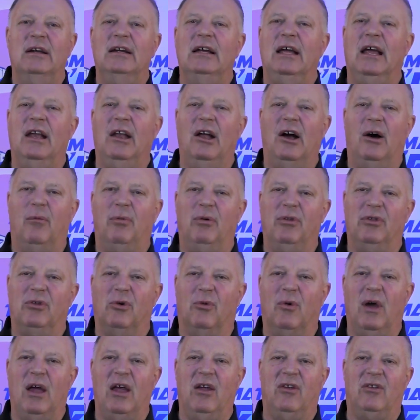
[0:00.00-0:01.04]
and help with the
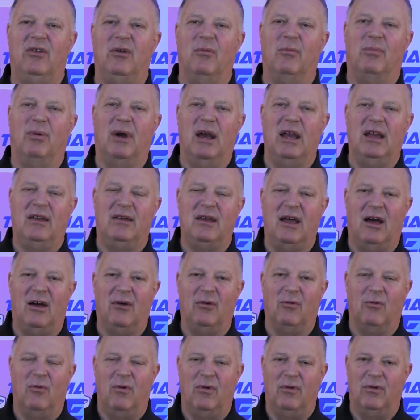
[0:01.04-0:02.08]
waste and break
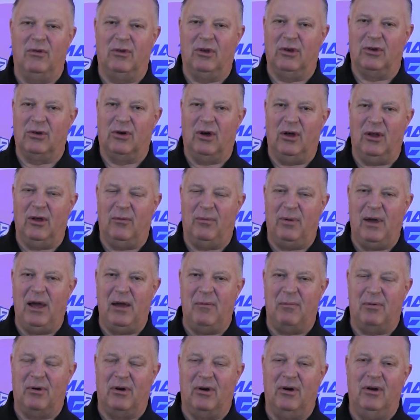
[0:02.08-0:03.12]
down the toilet
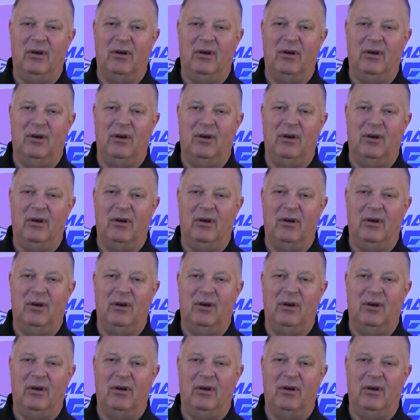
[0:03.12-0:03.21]
paper,